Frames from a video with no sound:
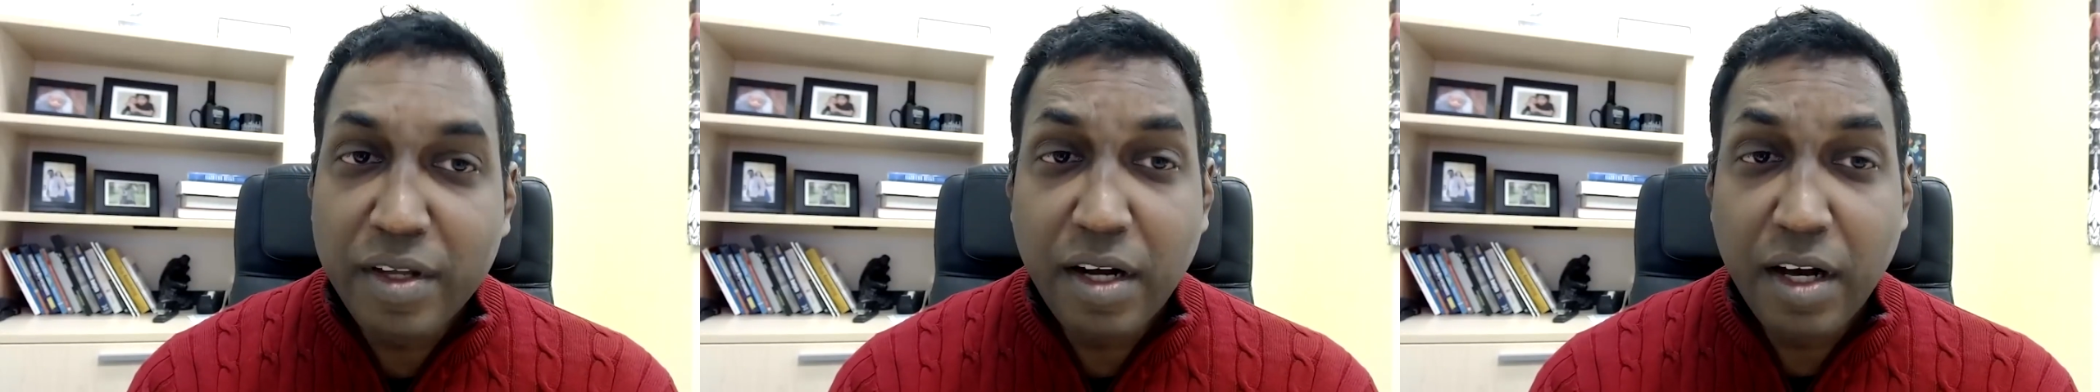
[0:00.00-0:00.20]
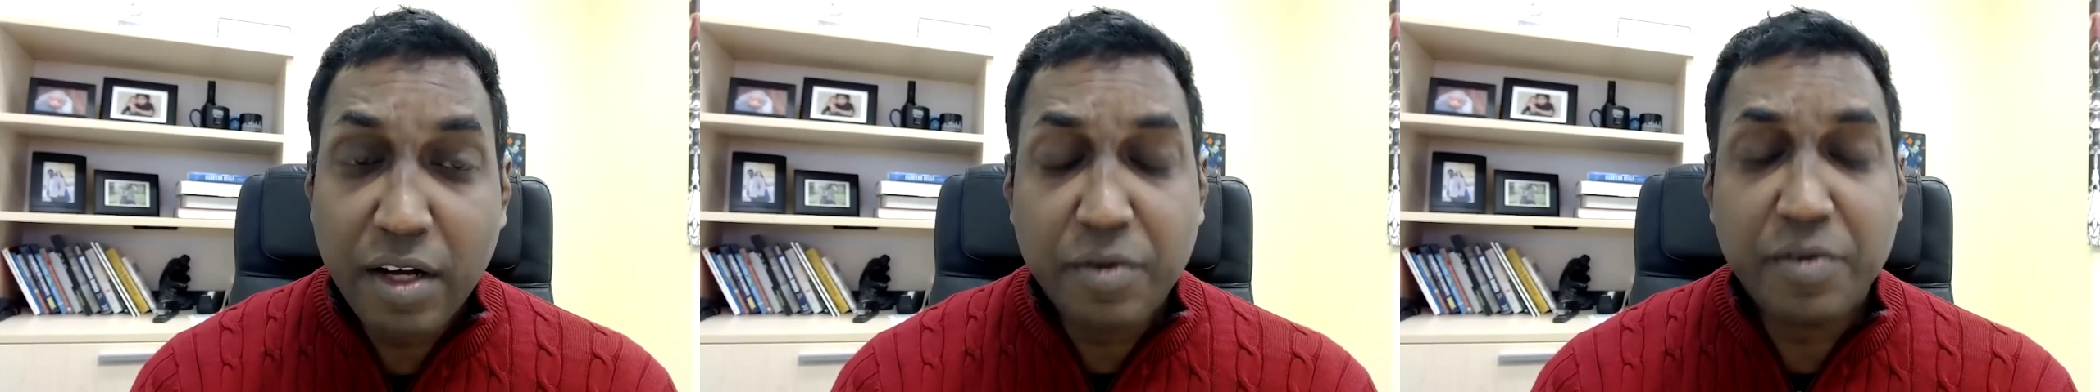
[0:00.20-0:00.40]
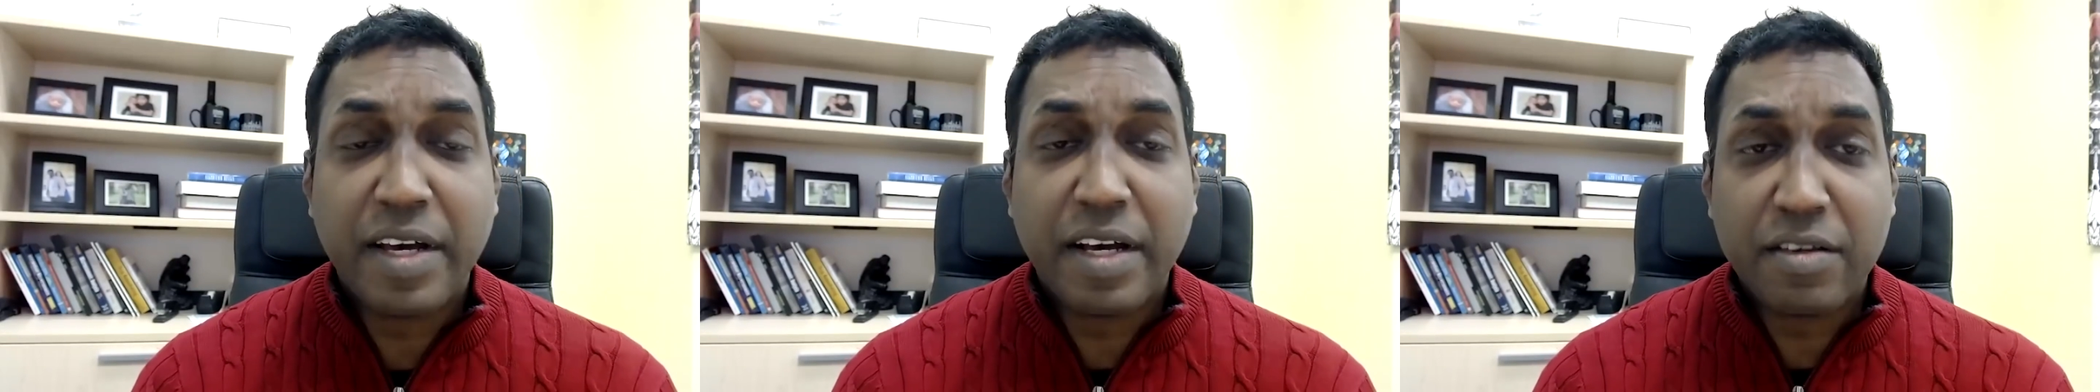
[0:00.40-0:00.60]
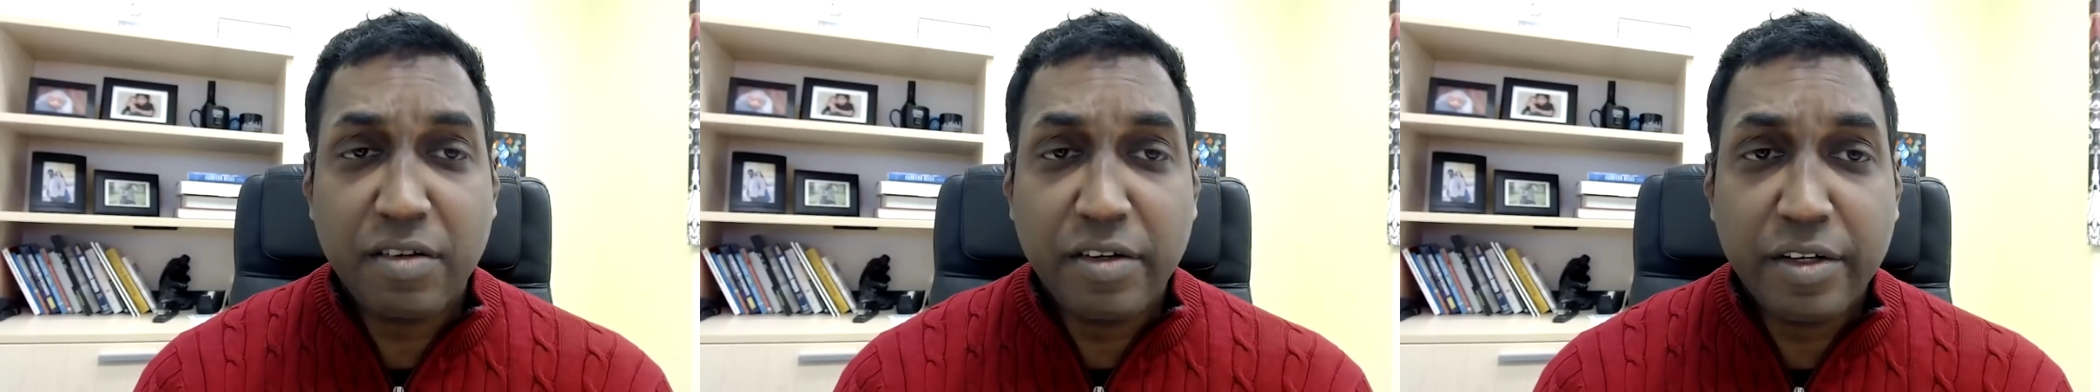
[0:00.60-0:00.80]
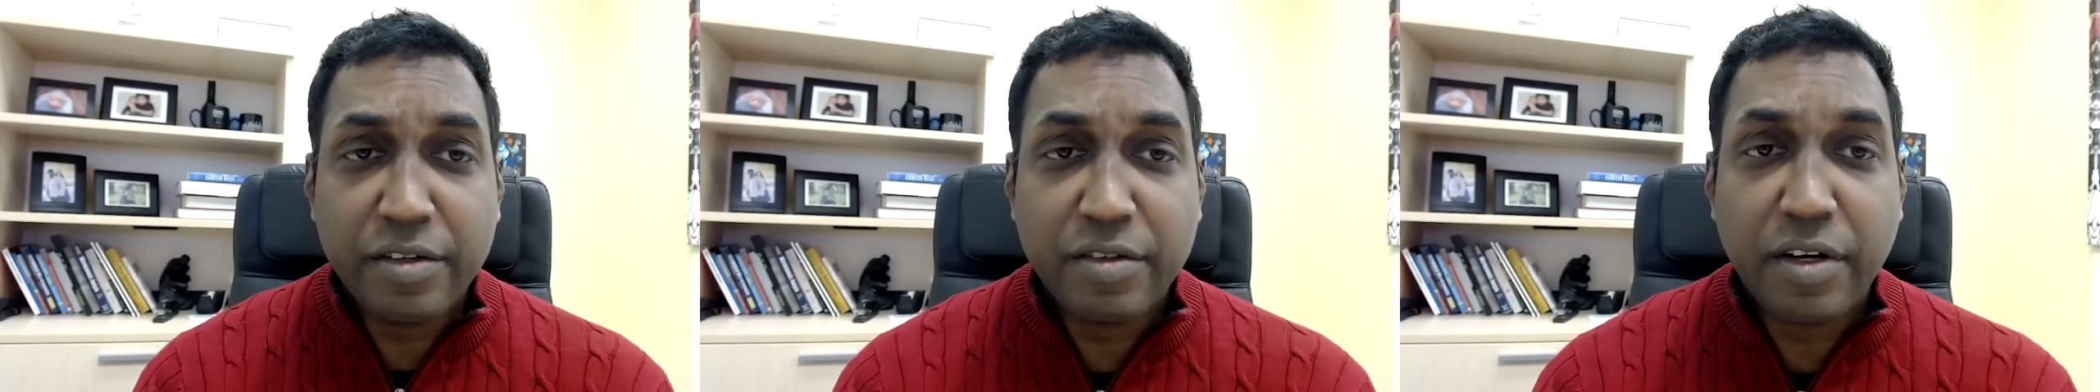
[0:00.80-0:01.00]
100,000
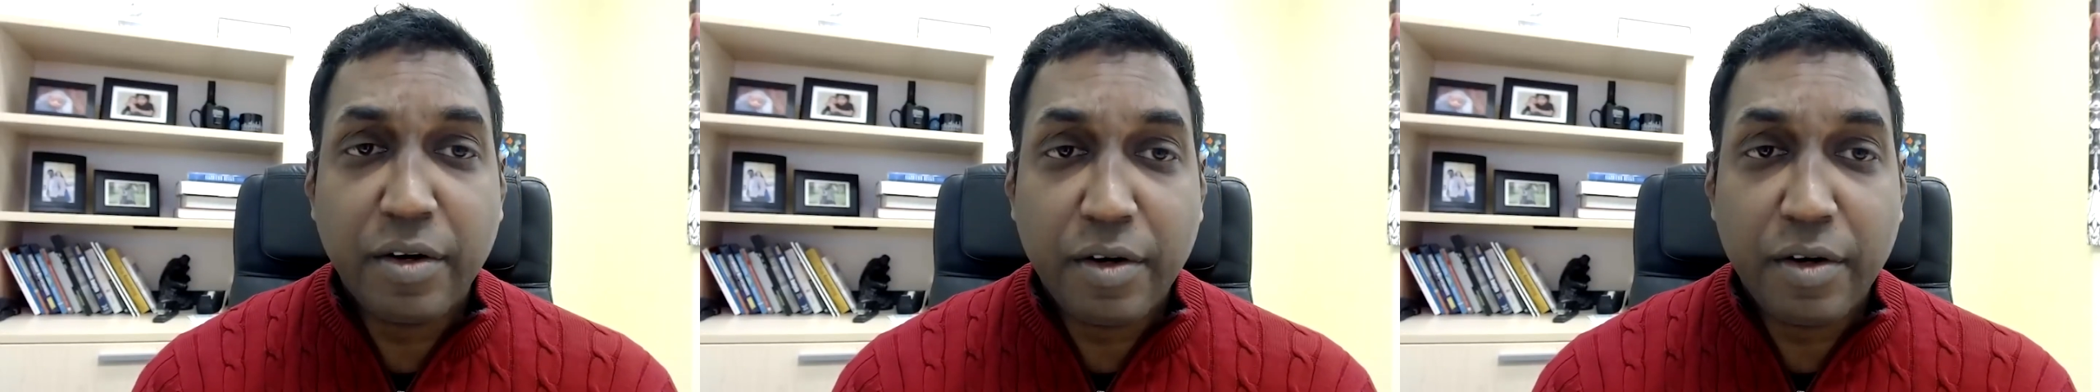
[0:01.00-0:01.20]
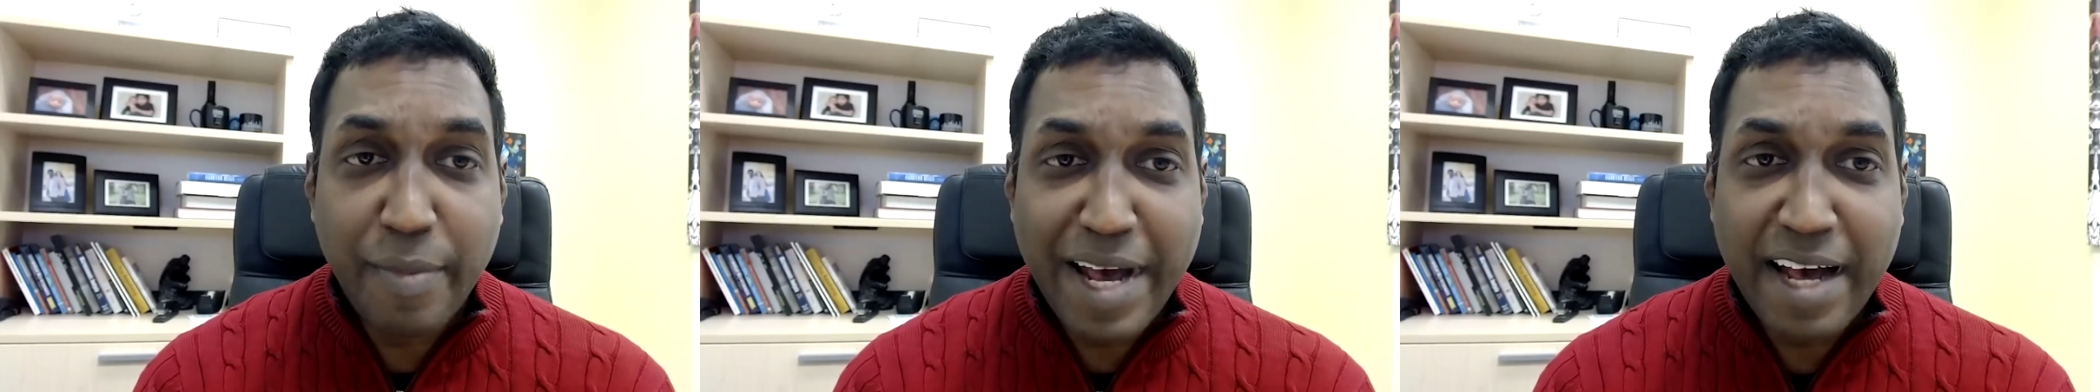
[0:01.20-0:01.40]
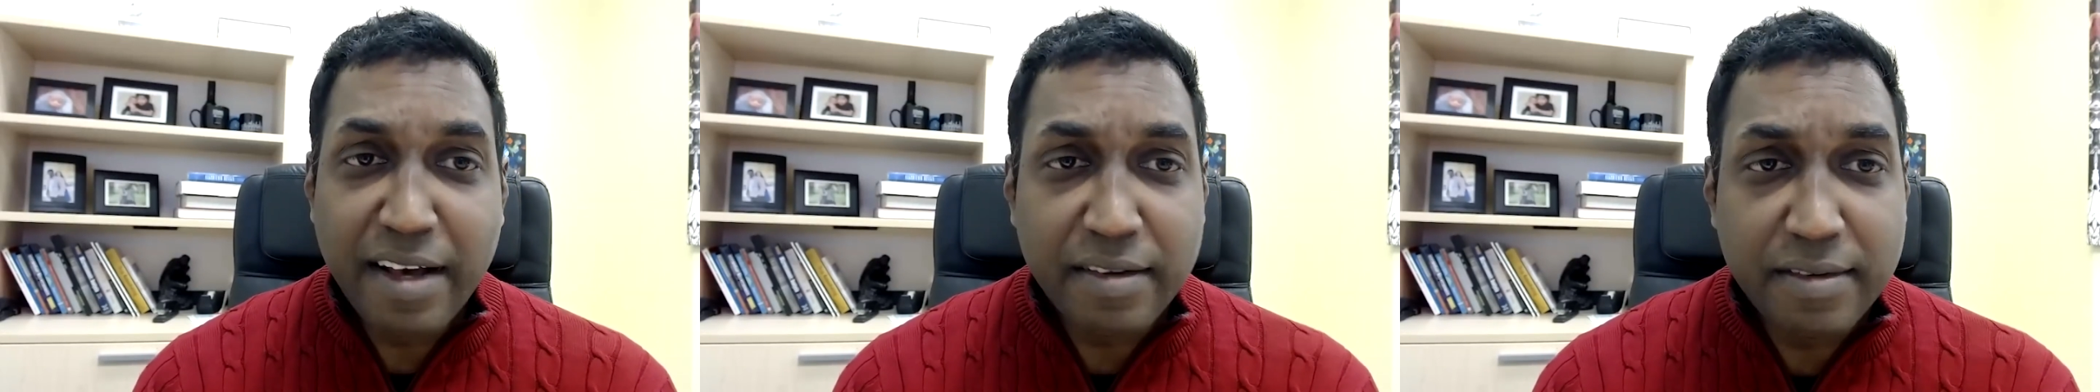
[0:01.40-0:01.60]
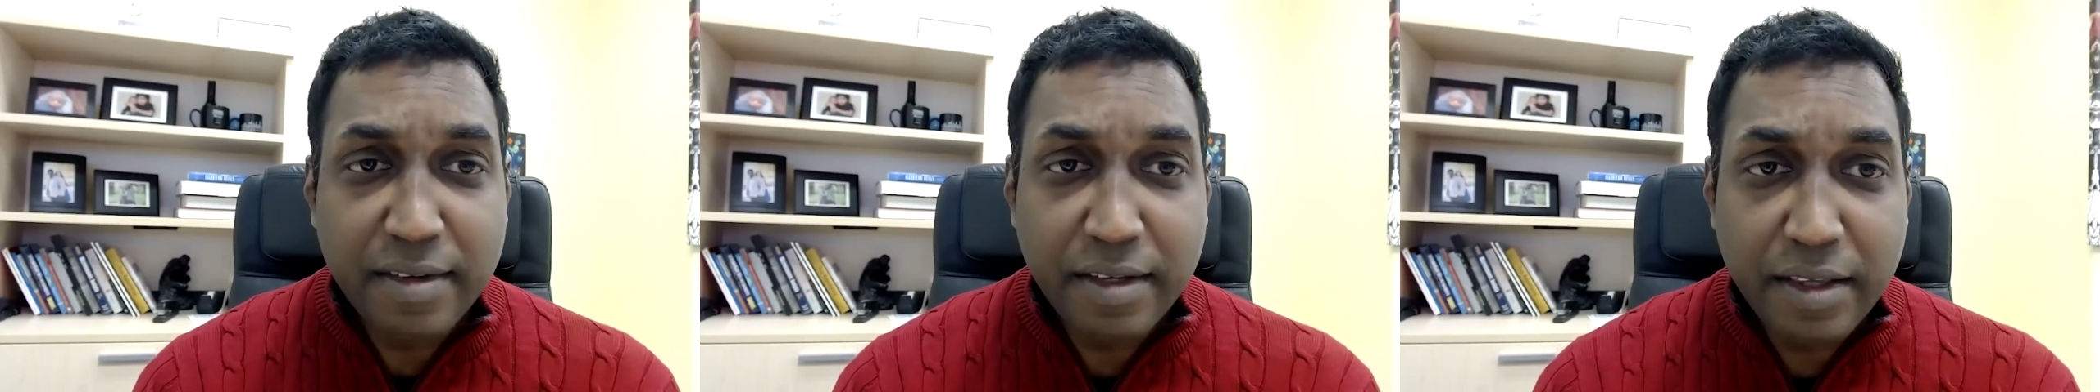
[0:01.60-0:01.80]
years ago in our past,